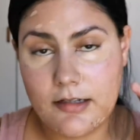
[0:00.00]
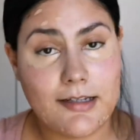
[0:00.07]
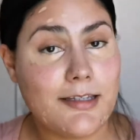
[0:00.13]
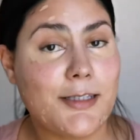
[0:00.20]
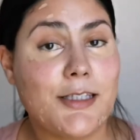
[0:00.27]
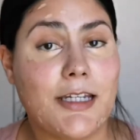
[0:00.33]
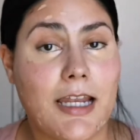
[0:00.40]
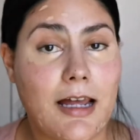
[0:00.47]
Okay,
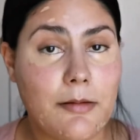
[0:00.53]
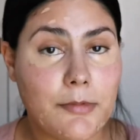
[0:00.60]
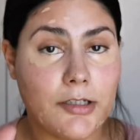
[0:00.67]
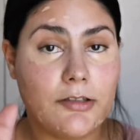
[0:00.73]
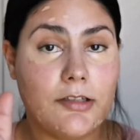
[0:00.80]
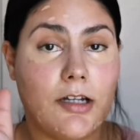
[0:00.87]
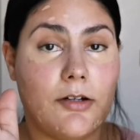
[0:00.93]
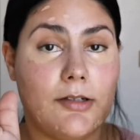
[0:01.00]
so now I'm
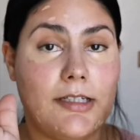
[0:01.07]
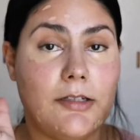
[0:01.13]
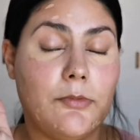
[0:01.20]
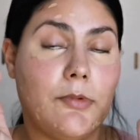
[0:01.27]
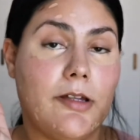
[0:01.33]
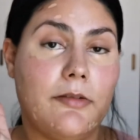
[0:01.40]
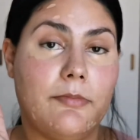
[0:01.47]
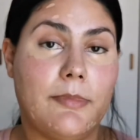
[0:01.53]
going to go in
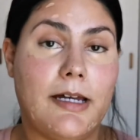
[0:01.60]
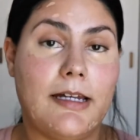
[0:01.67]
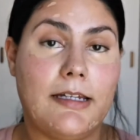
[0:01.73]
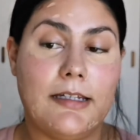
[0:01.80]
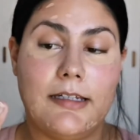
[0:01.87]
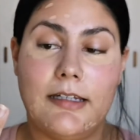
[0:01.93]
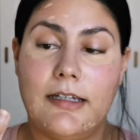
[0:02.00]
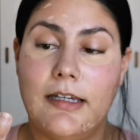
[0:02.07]
with
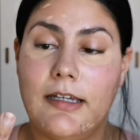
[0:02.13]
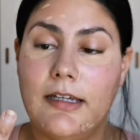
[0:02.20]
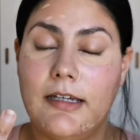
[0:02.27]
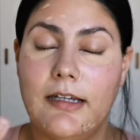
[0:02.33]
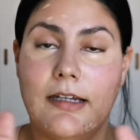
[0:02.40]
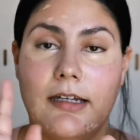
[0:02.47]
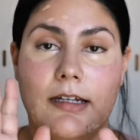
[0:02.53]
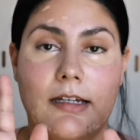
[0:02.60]
my
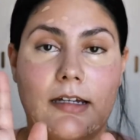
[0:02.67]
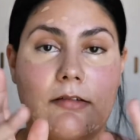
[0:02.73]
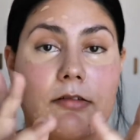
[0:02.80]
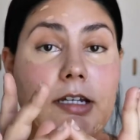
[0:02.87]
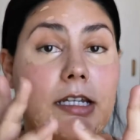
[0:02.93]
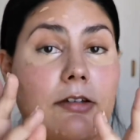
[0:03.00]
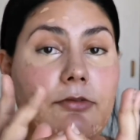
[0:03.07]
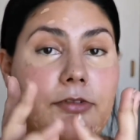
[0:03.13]

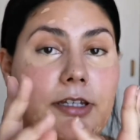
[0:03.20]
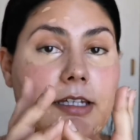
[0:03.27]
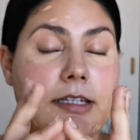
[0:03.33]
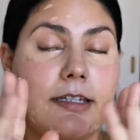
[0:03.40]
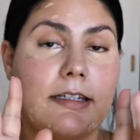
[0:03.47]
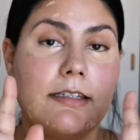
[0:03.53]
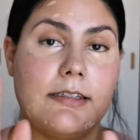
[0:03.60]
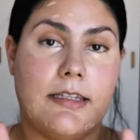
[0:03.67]
ring
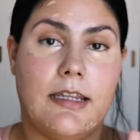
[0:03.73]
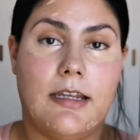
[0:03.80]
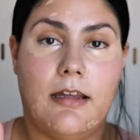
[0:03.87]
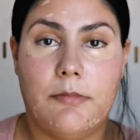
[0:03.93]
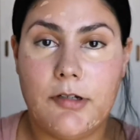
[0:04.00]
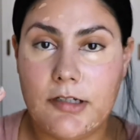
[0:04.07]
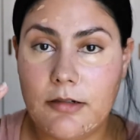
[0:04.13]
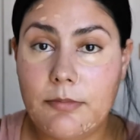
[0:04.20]
fingers, and
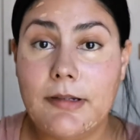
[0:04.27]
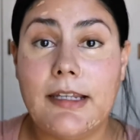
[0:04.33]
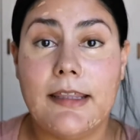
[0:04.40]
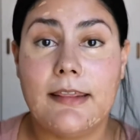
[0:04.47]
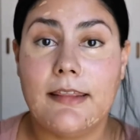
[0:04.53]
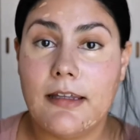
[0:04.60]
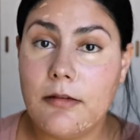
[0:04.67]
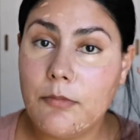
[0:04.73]
I'm going to
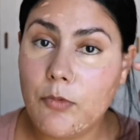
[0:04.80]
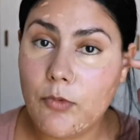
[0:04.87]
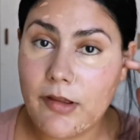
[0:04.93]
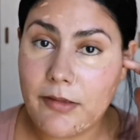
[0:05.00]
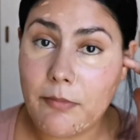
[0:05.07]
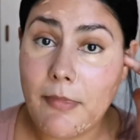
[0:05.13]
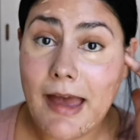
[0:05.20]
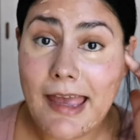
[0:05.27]
blend them
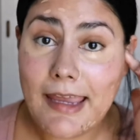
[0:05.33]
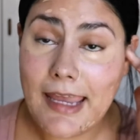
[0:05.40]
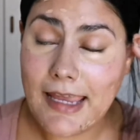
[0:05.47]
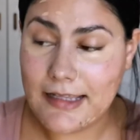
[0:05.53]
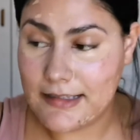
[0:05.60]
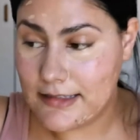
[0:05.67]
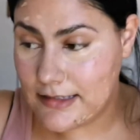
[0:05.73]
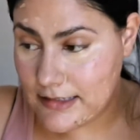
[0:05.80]
with my
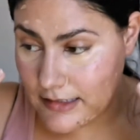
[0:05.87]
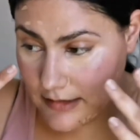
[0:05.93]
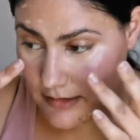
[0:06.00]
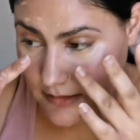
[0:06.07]
hands.